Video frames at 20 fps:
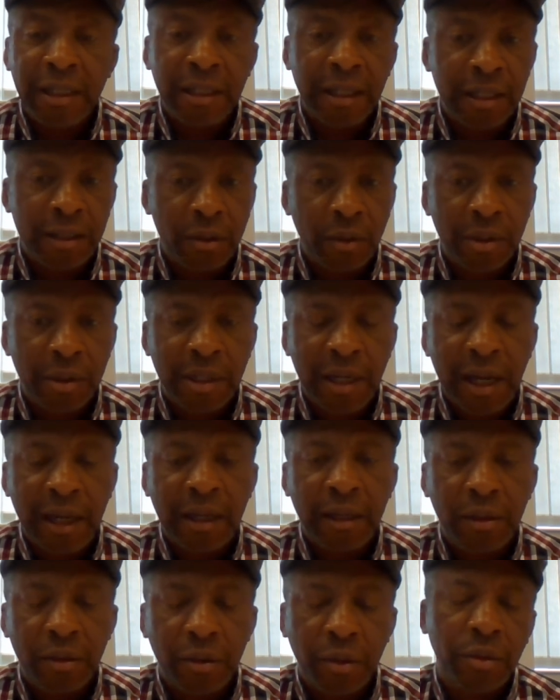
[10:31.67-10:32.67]
there's no
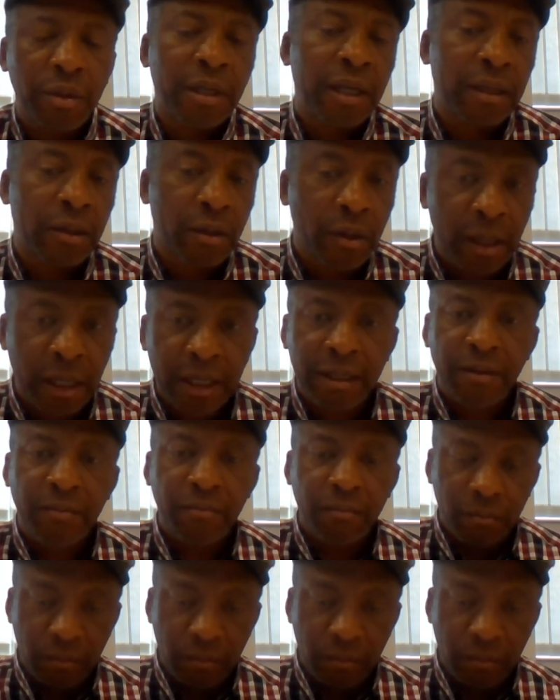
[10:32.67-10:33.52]
stacking, so you can collect